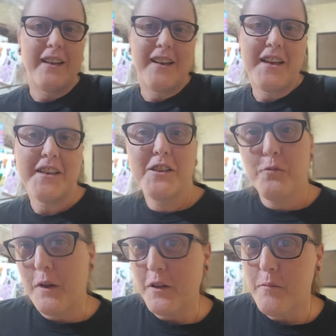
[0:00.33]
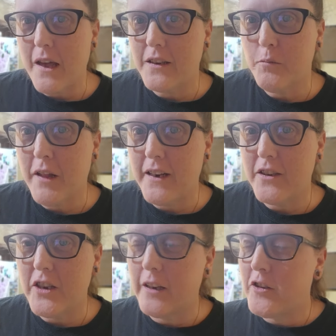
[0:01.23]
guys, welcome back to Planet
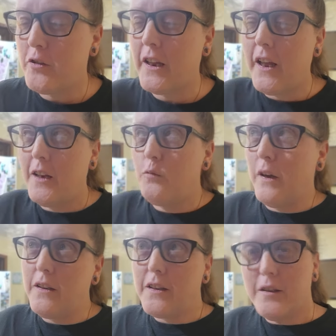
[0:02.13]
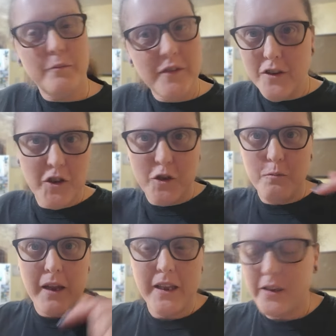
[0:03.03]
JeJuDa and welcome to
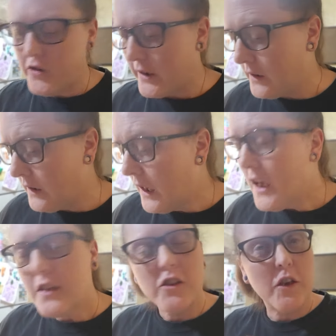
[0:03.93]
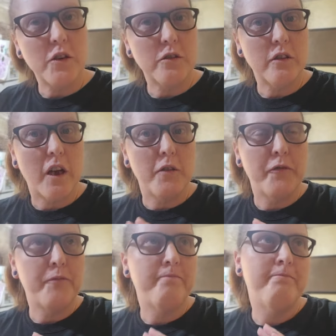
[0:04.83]
my kitchen. So uh,
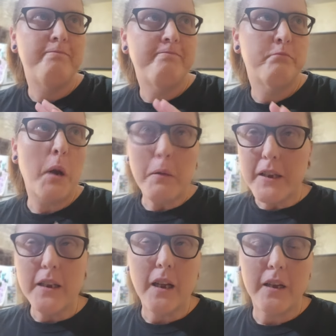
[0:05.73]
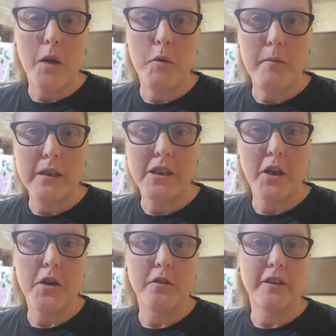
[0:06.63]
probably a couple months
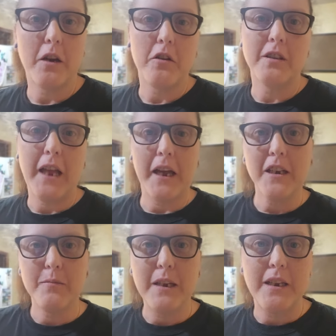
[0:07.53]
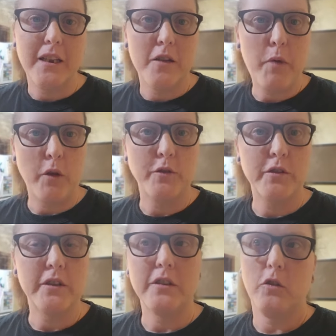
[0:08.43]
ago, Darrel tagged me in a
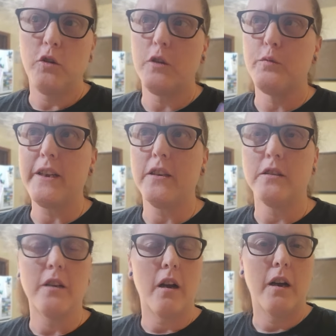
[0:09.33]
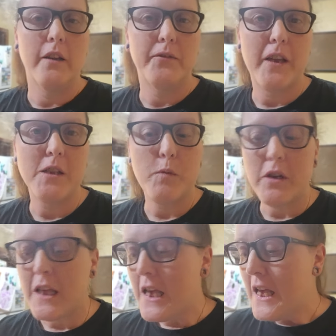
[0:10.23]
post or a reel on
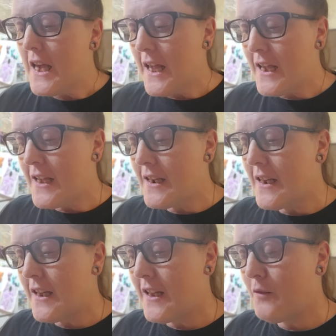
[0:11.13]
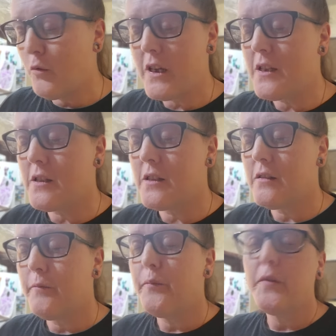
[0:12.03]
Facebook and it was
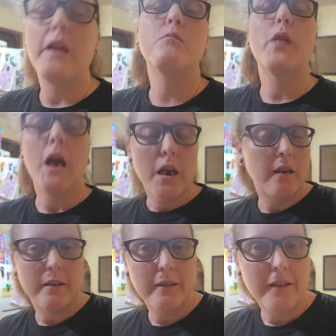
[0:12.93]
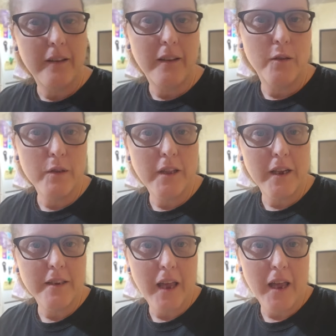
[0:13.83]
implying that he would
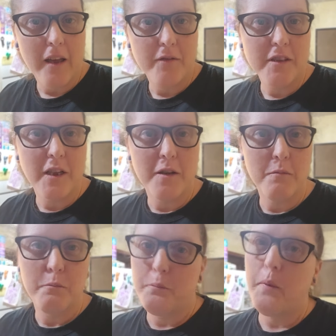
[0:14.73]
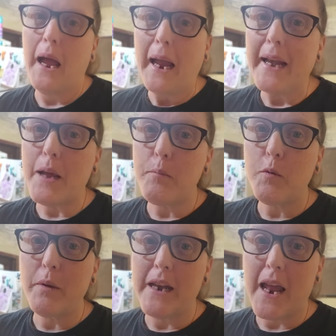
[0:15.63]
like to have some
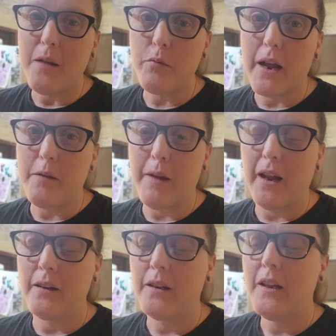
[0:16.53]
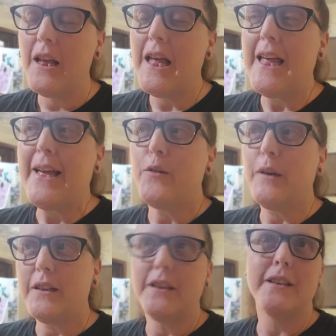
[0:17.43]
pineapple banana bread made.
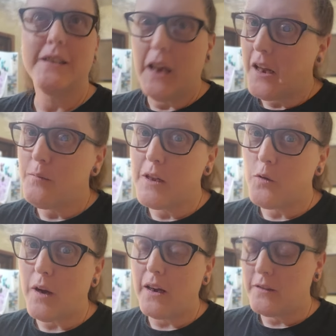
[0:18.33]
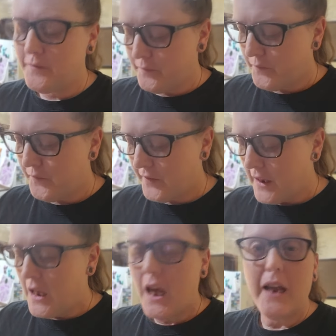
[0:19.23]
Well, it's taken me a while.
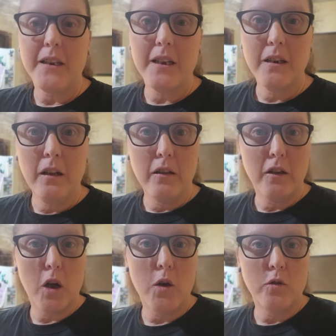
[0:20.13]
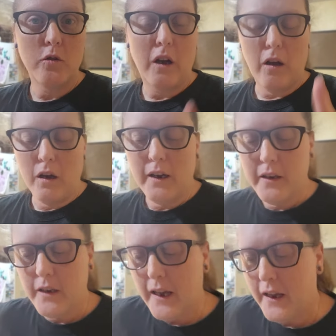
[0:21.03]
I did go
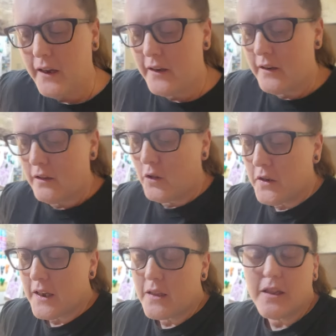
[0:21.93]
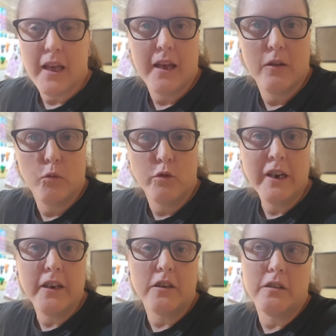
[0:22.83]
on and look at that
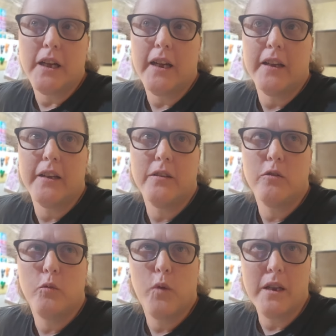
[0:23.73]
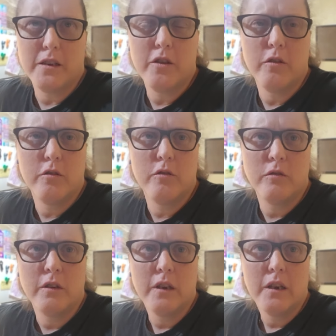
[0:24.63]
reel and went
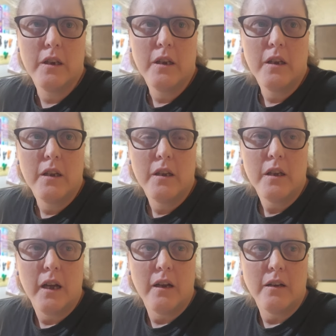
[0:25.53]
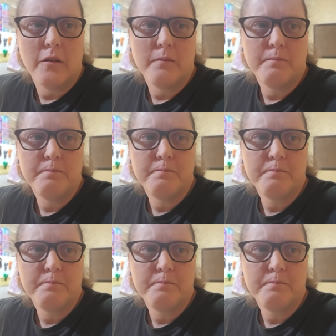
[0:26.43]
to um,